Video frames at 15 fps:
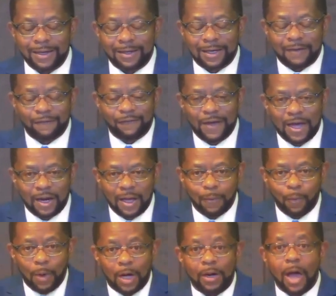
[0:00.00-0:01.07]

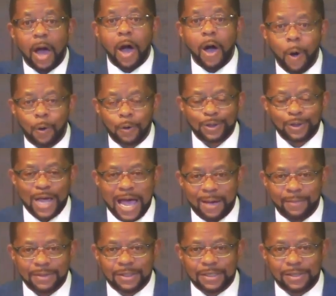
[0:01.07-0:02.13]
developed what
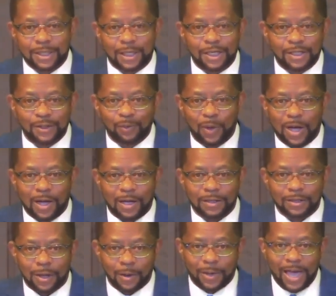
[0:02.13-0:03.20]
Alzheimer's disease
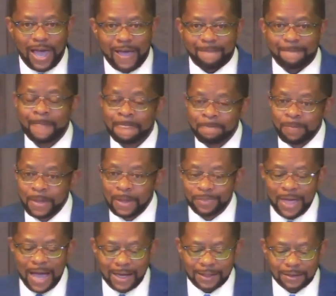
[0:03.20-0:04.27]
was. Okay,
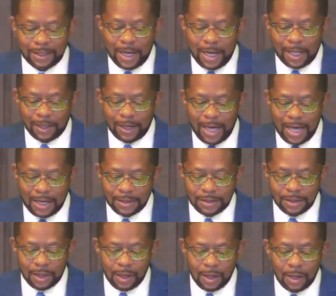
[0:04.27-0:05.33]
Dr.
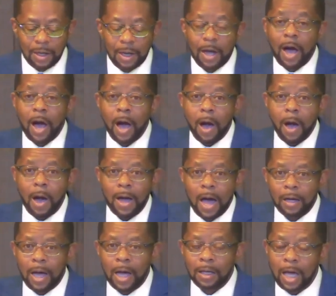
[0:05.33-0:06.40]
Alonzo
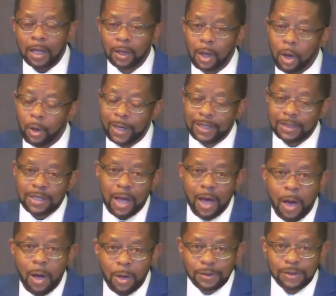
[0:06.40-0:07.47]
Alois
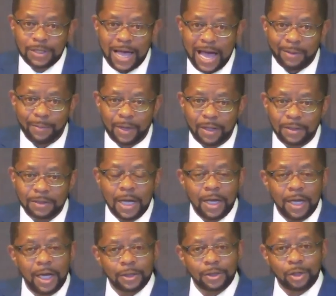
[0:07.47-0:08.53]
Alzheimer's
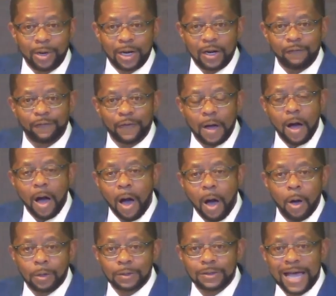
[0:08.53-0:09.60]
is credited for
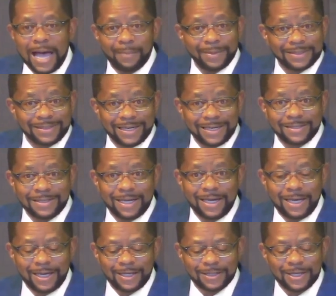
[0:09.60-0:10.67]
Alzheimer's disease,